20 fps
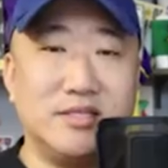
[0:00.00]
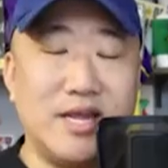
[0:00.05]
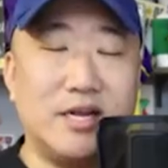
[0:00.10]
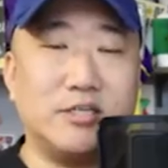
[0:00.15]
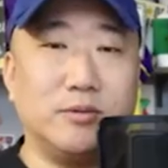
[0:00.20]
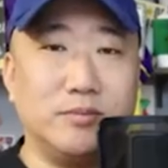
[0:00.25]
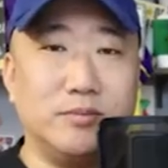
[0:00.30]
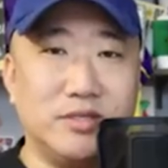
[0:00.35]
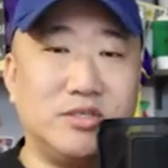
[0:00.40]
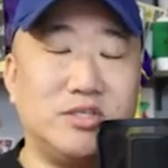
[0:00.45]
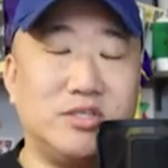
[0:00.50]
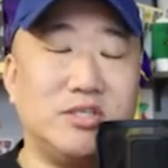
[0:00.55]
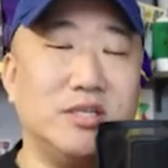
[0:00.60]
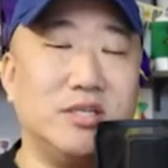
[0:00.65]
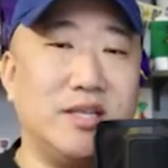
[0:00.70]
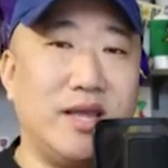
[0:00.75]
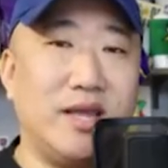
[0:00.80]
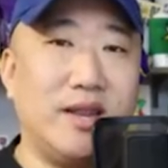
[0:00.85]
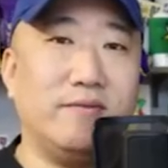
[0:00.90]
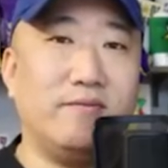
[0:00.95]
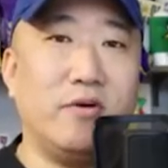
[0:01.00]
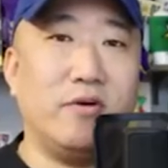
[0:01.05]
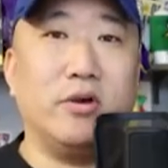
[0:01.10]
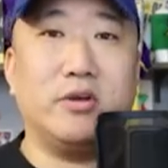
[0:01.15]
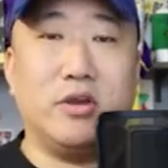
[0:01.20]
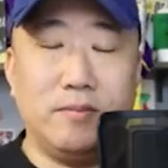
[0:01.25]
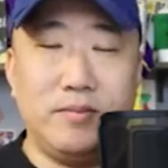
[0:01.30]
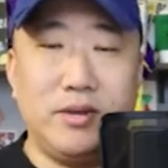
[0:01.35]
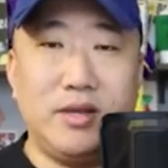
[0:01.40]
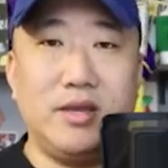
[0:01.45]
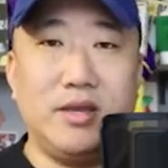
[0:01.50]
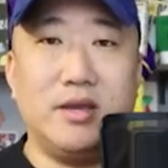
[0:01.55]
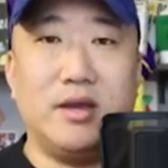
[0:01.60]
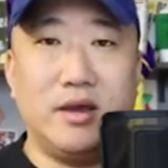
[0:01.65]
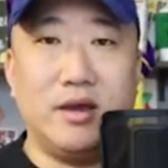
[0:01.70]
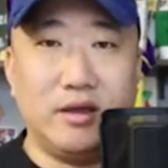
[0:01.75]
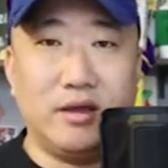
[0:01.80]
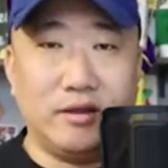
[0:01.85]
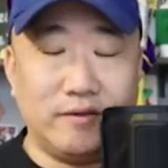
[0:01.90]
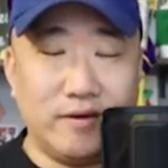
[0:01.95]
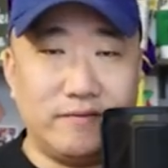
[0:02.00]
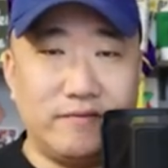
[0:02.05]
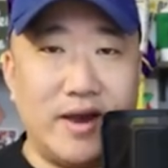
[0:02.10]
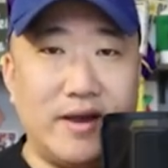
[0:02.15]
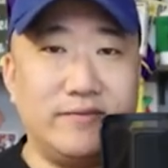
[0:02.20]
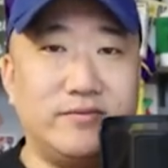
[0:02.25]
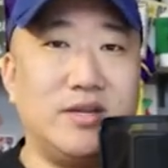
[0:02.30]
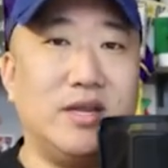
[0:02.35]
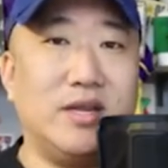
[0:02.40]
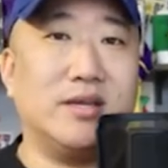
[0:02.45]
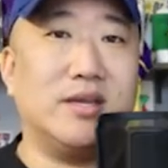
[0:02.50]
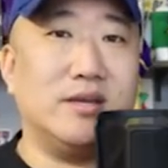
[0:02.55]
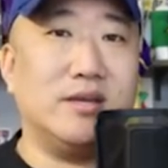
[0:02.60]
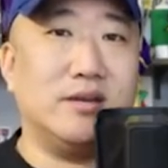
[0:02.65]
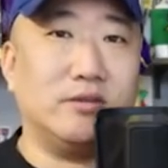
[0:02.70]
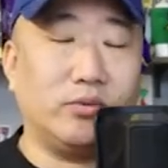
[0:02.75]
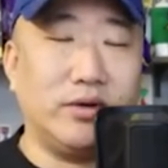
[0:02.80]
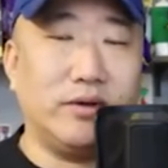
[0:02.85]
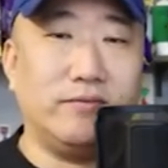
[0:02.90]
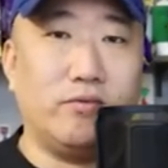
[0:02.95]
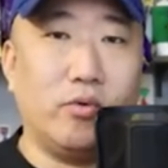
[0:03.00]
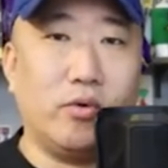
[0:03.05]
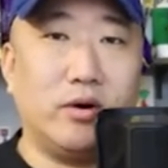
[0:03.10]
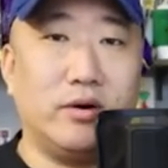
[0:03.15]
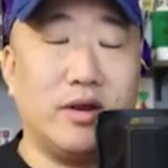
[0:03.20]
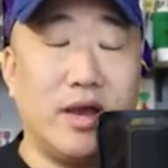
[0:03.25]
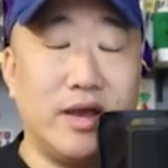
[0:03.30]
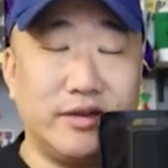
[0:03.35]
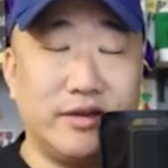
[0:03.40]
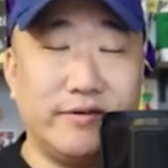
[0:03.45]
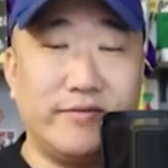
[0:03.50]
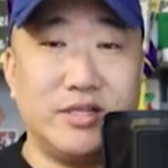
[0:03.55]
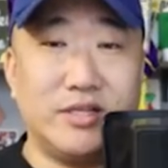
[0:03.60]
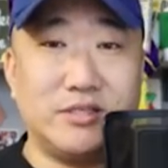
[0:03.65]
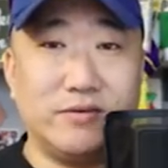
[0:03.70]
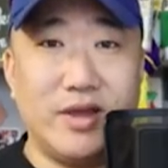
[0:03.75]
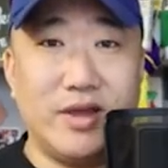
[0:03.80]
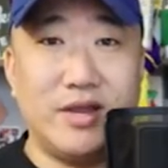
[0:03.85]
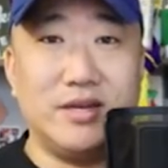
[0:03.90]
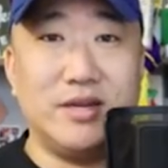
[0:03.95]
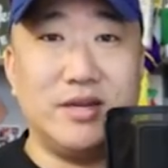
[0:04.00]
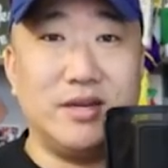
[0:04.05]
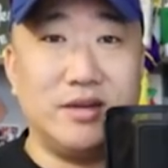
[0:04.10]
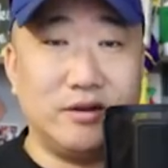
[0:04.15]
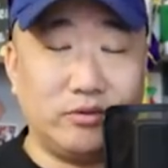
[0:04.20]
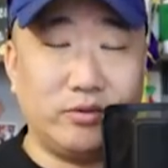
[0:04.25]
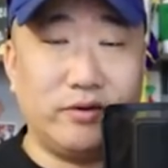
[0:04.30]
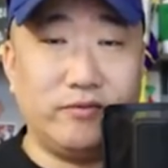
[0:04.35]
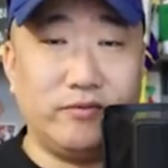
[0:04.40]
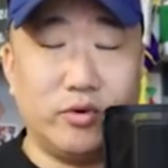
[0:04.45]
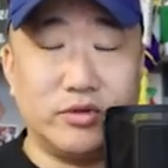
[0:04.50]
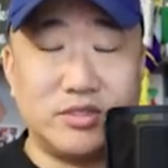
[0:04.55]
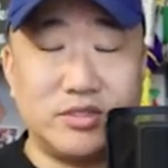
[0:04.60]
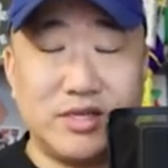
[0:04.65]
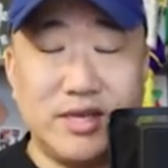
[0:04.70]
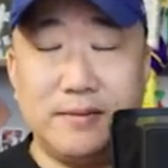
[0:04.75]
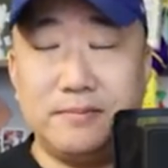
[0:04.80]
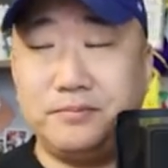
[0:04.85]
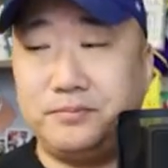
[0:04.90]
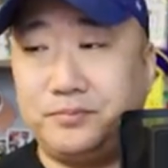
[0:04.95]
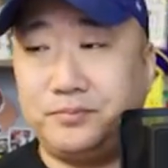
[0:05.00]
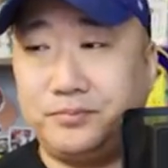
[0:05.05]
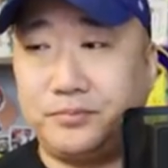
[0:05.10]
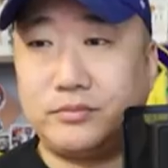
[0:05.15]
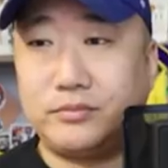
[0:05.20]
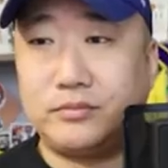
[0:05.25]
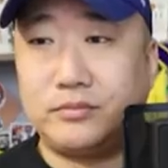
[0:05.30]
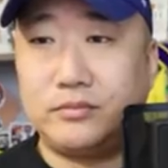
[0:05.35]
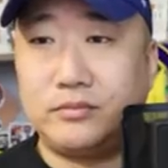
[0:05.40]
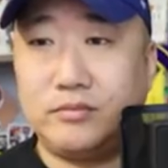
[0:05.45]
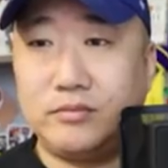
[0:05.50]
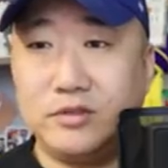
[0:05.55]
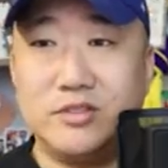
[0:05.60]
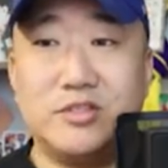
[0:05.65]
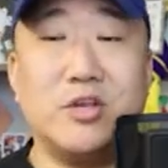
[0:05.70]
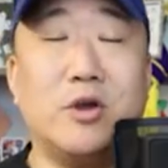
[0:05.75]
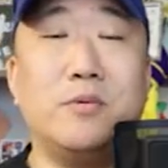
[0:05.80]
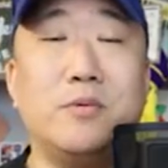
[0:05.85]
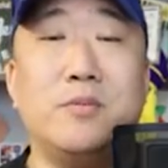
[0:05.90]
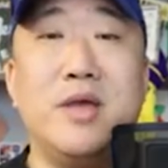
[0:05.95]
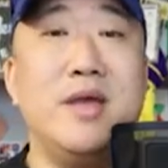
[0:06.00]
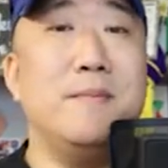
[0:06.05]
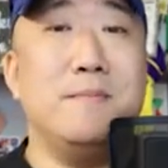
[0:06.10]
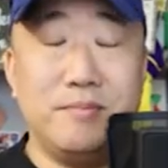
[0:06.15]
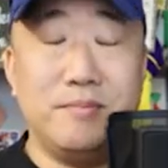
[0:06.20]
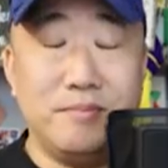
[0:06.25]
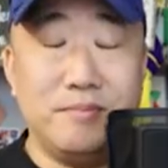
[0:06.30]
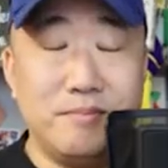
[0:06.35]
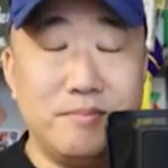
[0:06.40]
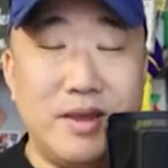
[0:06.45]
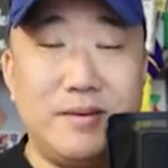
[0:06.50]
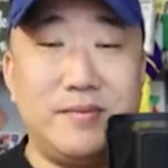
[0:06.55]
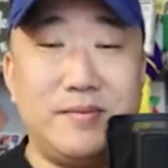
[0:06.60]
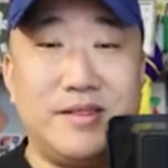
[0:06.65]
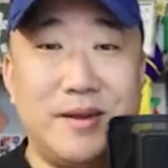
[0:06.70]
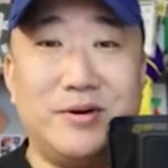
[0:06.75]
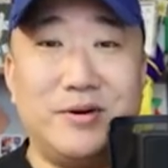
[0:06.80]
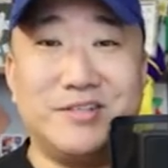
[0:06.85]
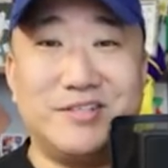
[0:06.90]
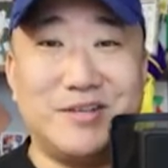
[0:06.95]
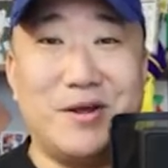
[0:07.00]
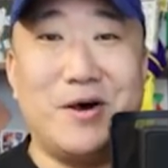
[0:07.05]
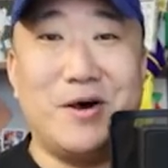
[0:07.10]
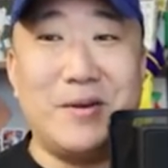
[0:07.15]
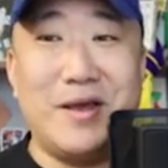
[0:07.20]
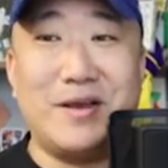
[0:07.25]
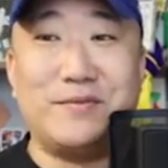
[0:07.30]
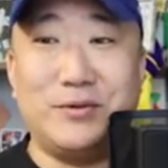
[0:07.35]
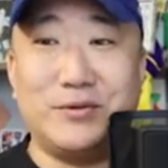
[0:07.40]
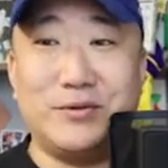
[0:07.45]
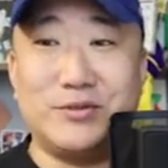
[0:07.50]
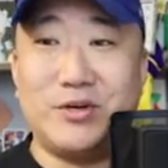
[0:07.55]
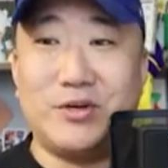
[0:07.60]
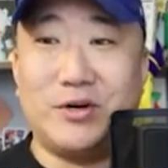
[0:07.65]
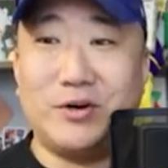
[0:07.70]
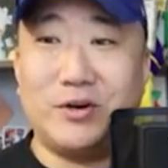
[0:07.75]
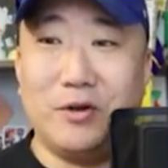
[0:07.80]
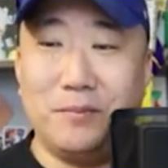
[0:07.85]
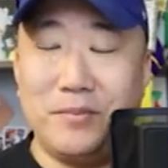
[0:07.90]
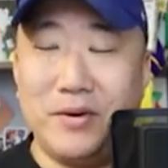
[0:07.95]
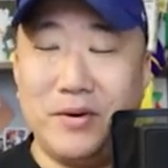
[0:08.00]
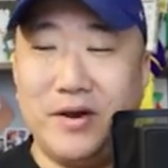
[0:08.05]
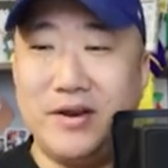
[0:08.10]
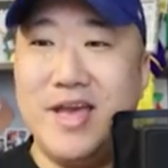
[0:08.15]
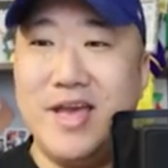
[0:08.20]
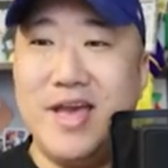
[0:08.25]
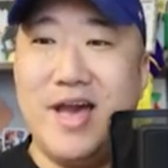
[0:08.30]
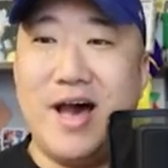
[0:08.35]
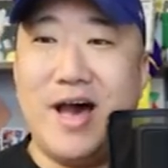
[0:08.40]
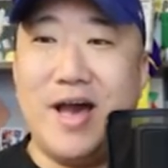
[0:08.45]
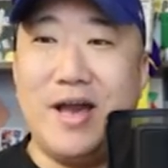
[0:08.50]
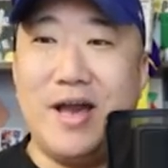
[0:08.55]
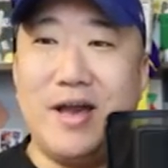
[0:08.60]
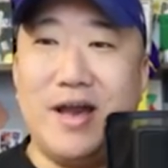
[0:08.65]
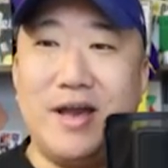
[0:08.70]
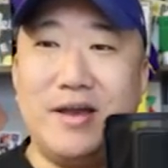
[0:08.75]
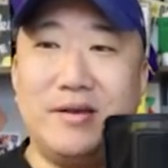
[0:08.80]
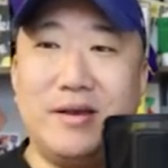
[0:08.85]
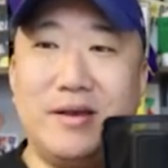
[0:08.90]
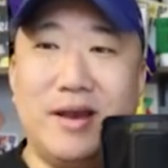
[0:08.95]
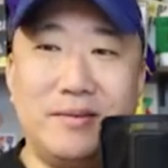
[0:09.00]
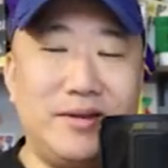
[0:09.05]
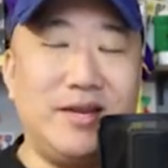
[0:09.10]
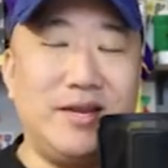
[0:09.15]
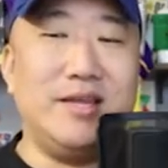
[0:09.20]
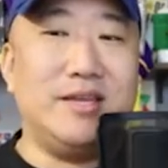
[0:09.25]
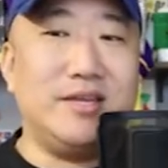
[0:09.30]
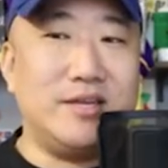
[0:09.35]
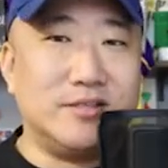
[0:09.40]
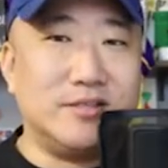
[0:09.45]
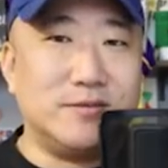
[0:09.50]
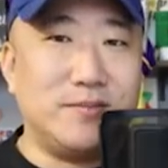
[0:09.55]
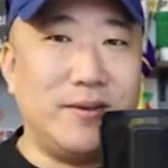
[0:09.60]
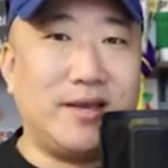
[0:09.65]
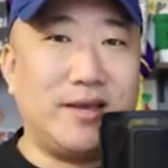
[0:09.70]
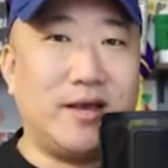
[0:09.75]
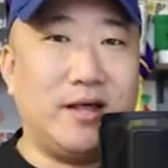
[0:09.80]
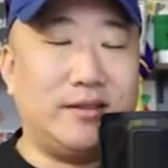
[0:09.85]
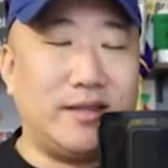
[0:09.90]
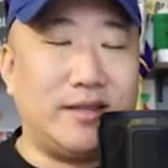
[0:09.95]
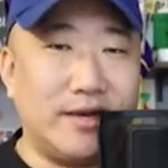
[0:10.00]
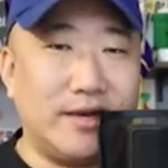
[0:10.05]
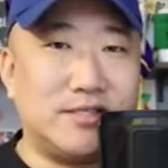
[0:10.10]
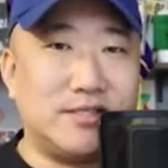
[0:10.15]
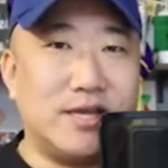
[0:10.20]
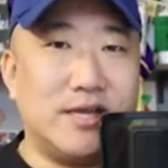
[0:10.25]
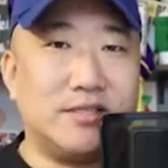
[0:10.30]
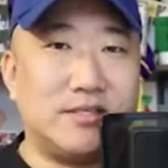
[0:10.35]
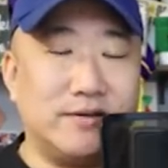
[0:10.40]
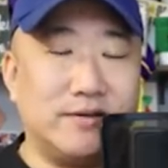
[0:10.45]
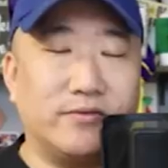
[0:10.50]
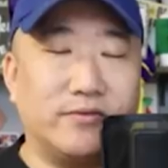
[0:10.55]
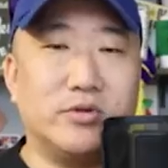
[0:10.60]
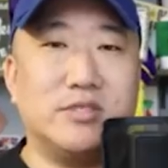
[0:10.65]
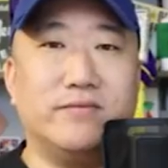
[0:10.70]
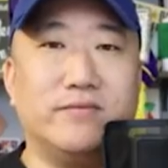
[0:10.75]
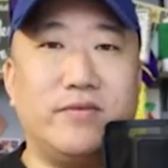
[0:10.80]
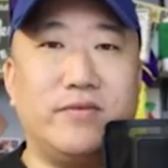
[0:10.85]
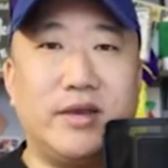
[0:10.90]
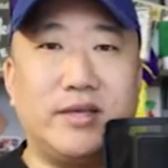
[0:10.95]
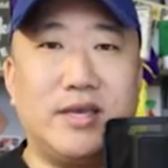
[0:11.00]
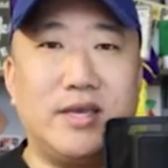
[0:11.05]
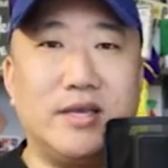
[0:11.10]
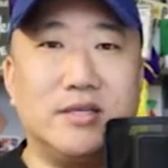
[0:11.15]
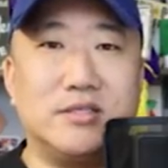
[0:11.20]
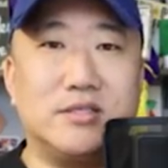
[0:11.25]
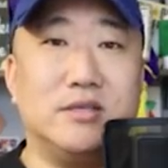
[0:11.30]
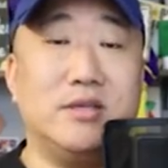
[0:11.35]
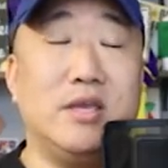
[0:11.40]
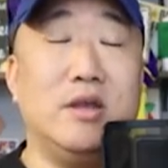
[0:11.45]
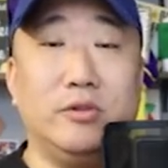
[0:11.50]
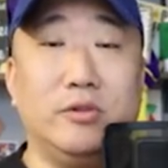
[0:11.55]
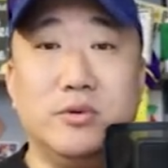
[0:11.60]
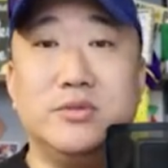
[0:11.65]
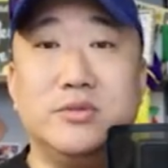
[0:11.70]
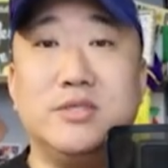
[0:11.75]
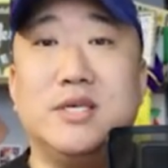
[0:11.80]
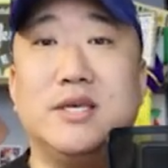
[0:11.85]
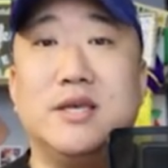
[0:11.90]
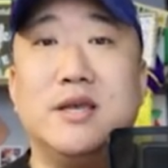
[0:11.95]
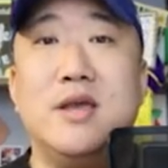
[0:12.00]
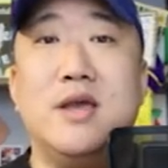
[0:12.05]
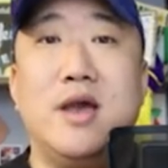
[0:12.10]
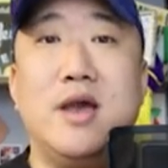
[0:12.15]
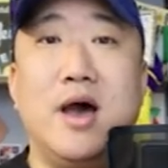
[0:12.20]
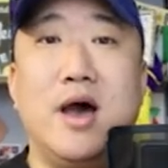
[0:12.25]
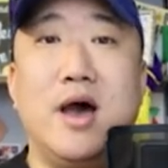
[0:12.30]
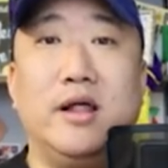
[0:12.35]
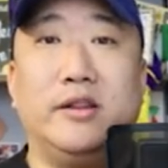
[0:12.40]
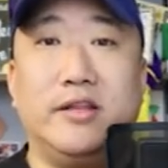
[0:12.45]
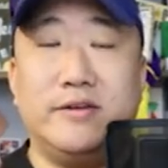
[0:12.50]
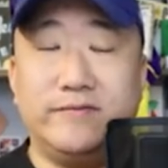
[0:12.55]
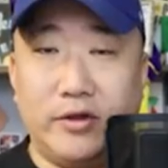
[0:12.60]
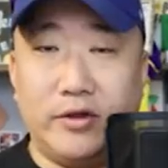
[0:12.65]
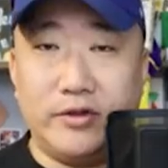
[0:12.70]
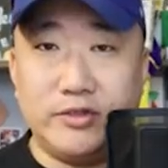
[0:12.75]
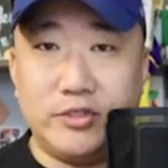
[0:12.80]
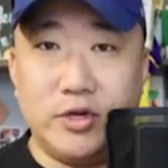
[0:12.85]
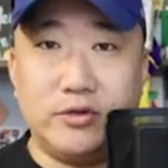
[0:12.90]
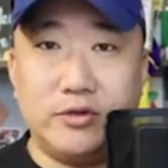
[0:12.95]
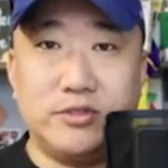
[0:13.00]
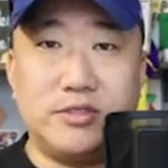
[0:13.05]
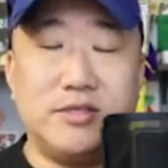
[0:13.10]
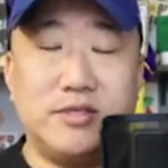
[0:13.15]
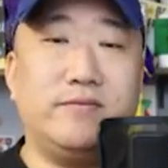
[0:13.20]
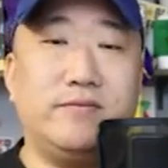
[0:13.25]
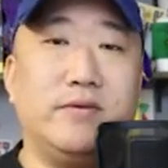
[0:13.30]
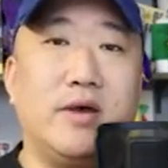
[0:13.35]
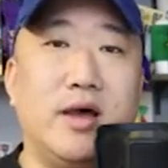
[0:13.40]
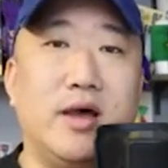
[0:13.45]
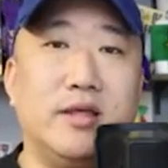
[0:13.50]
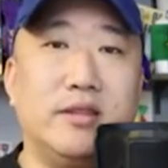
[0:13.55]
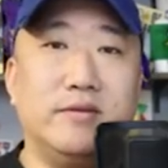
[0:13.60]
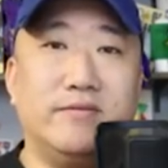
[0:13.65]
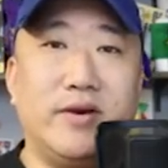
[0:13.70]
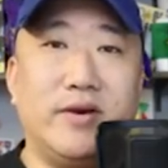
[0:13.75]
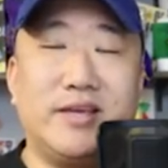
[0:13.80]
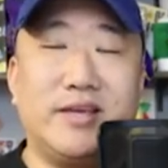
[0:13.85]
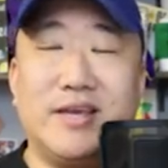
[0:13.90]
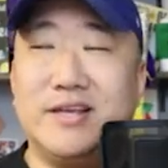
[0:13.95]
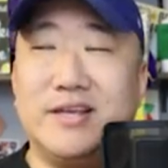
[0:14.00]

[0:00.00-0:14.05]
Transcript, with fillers: position in the N F L could be a, a five tech in a three four uh, defensive end in a three four scheme. So maybe that brings it all back full circle. But I, I, I mean, it, it does make a lot of sense. Of course, the Vikings, you know, losing uh, Linval Joseph, uh, the Vikings